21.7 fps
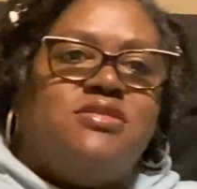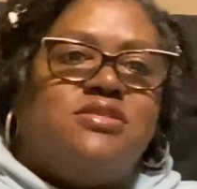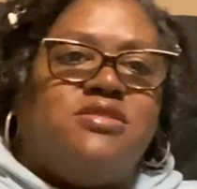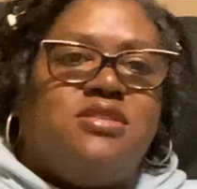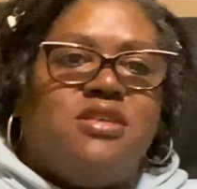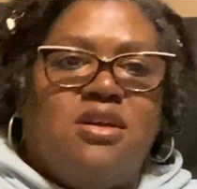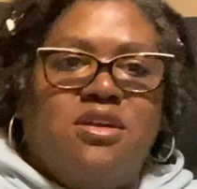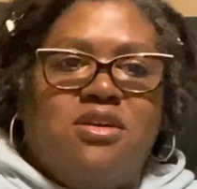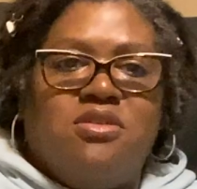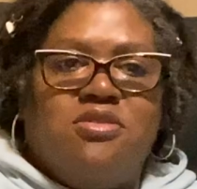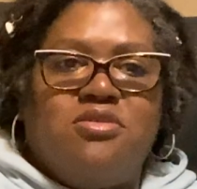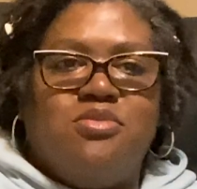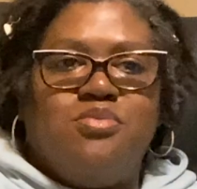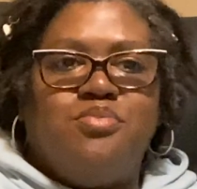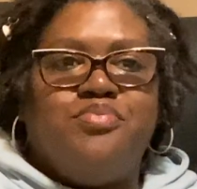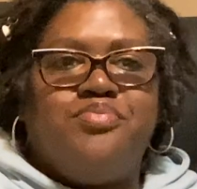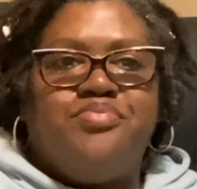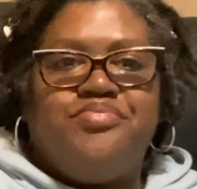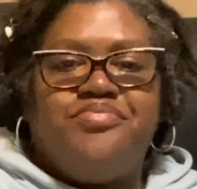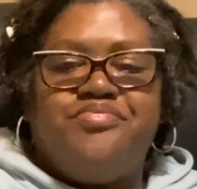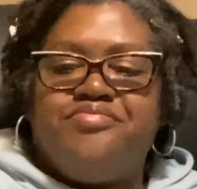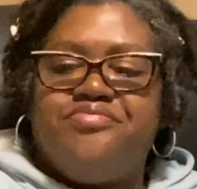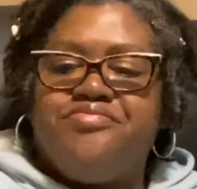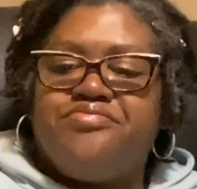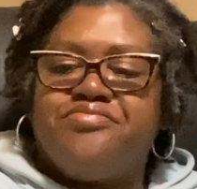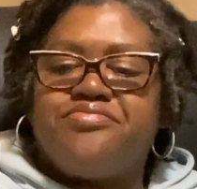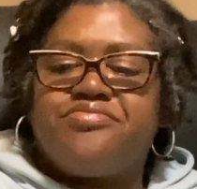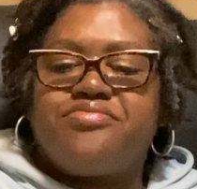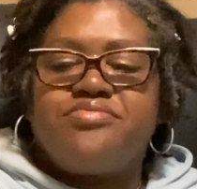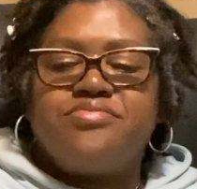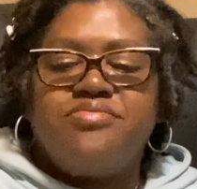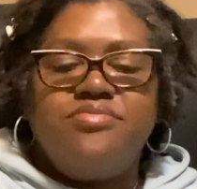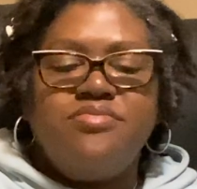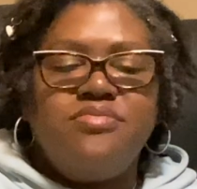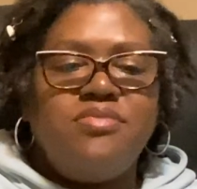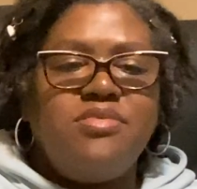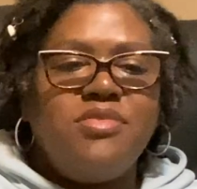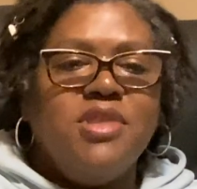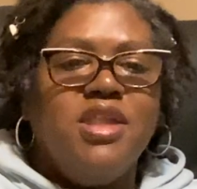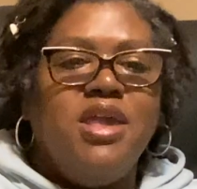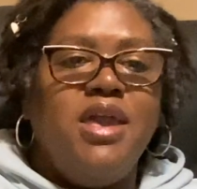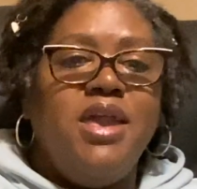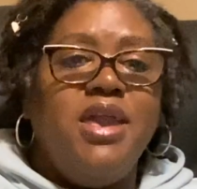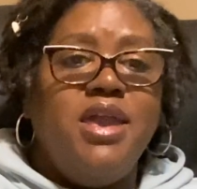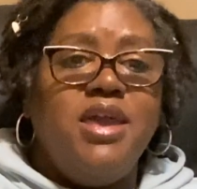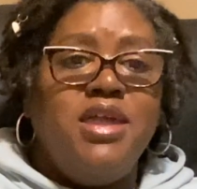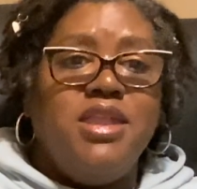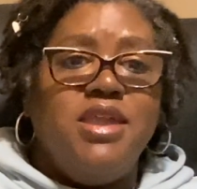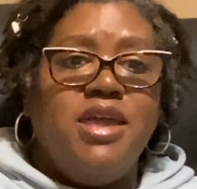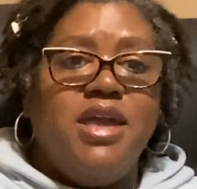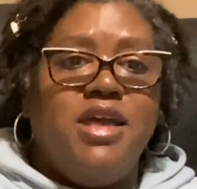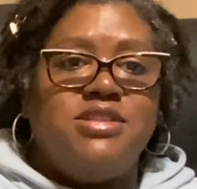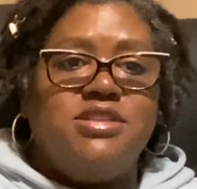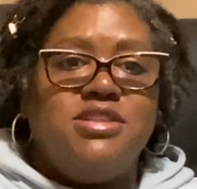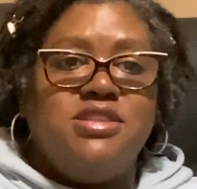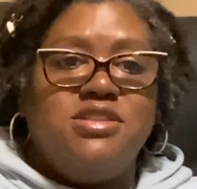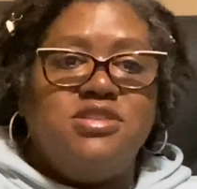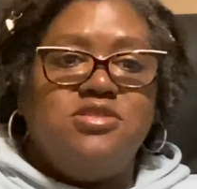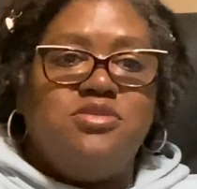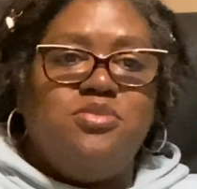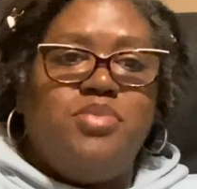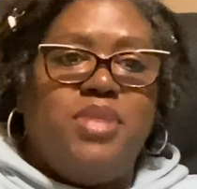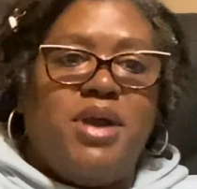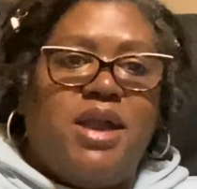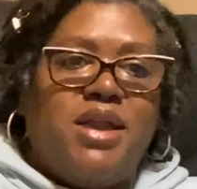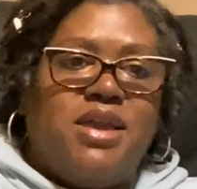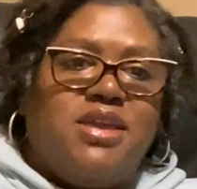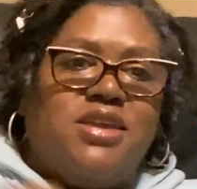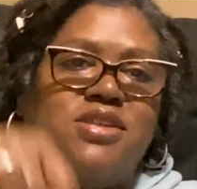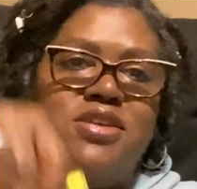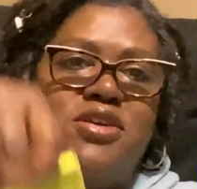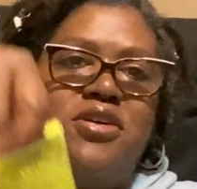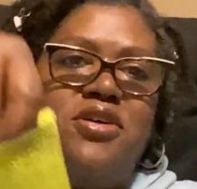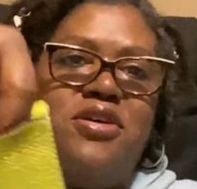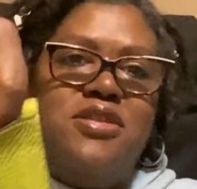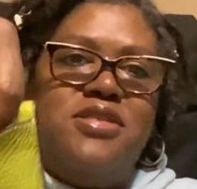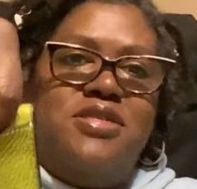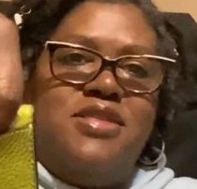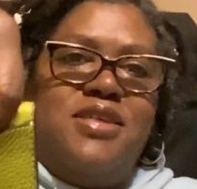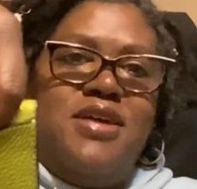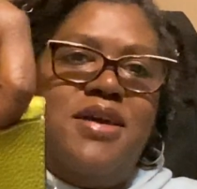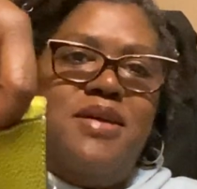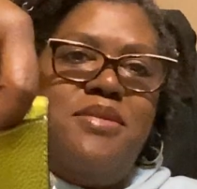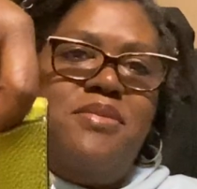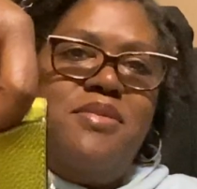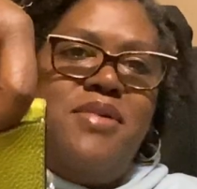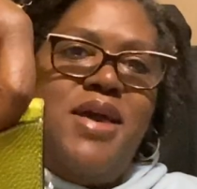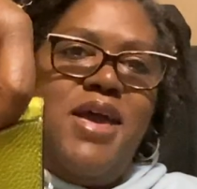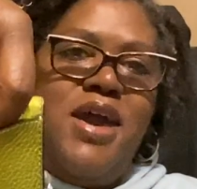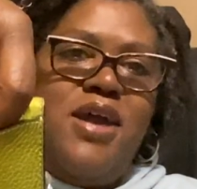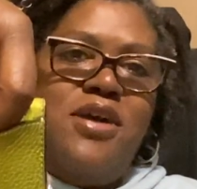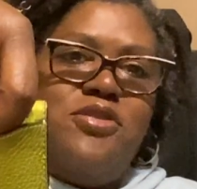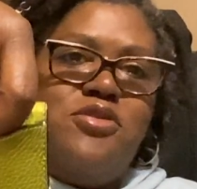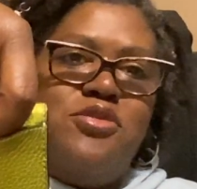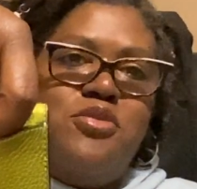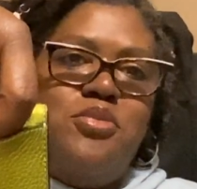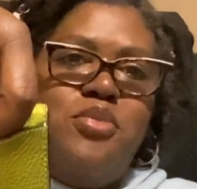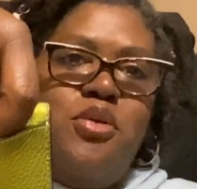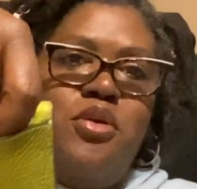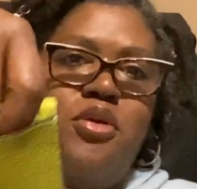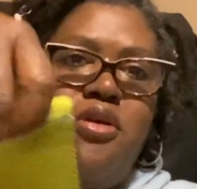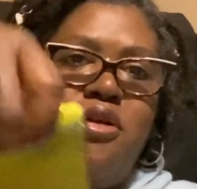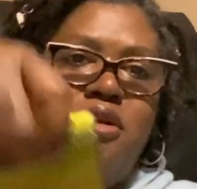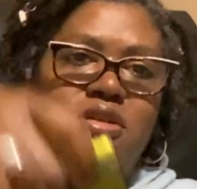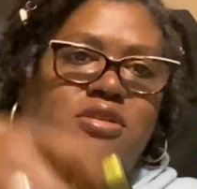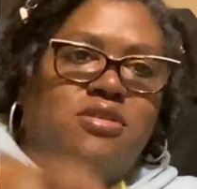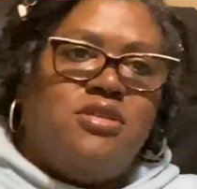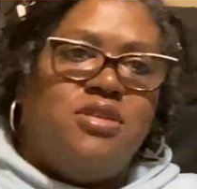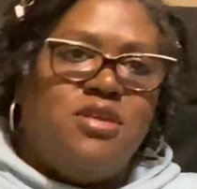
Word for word: So, and it has a little pocket on the outer part.